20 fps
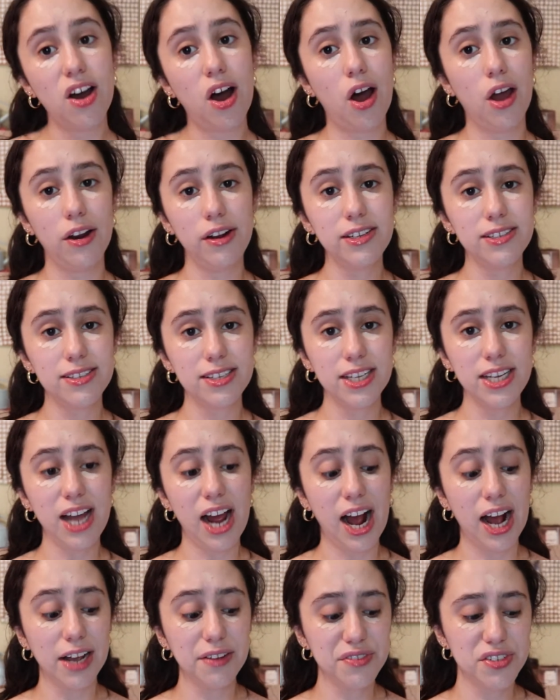Honestly,
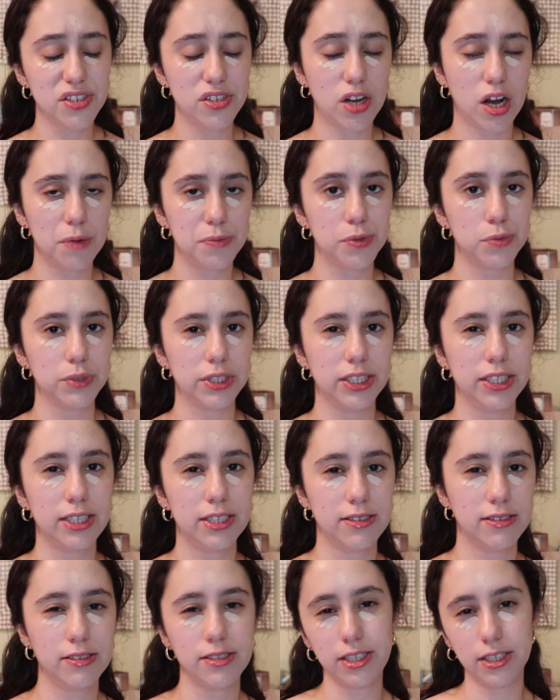I've stopped really
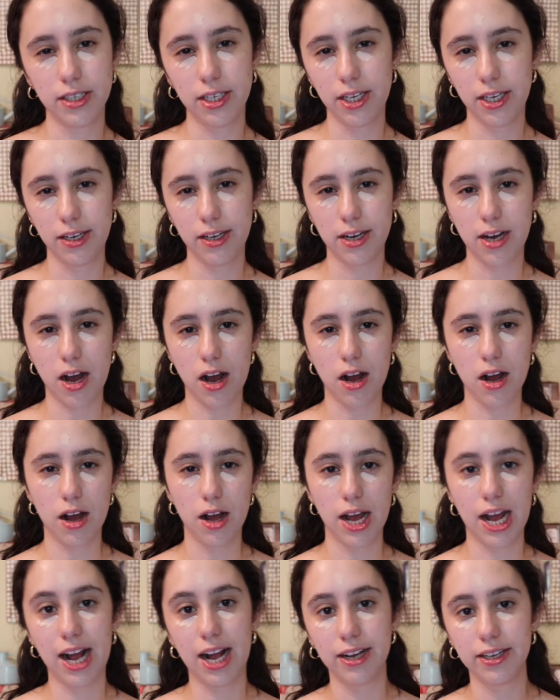concealing
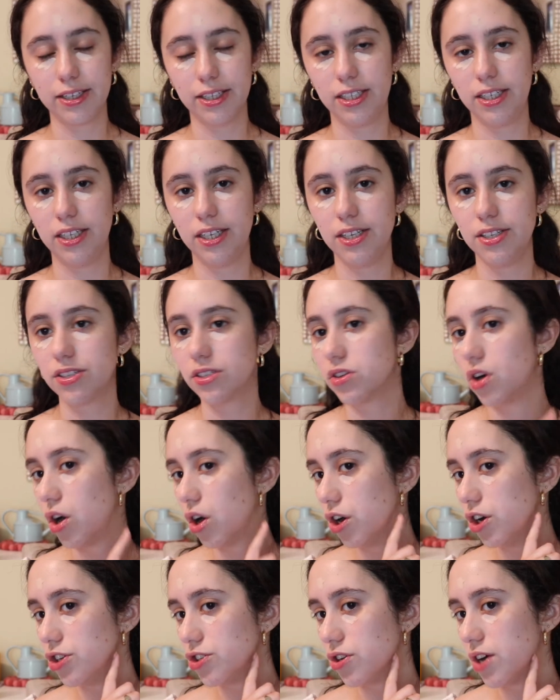uh, acne
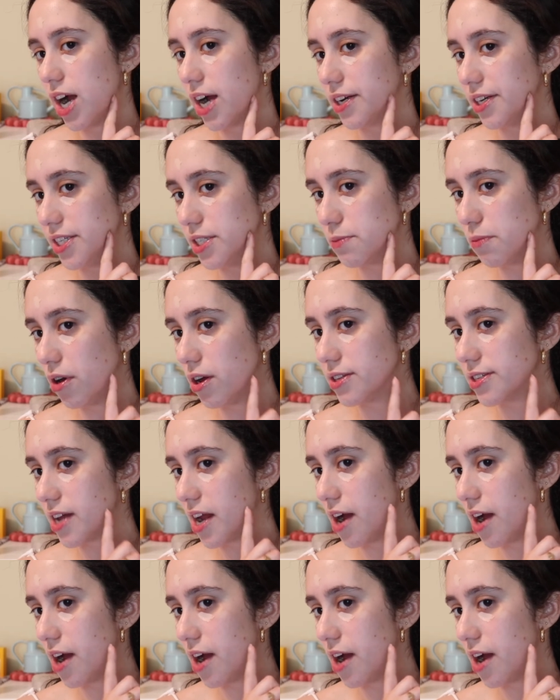scars or acne spots.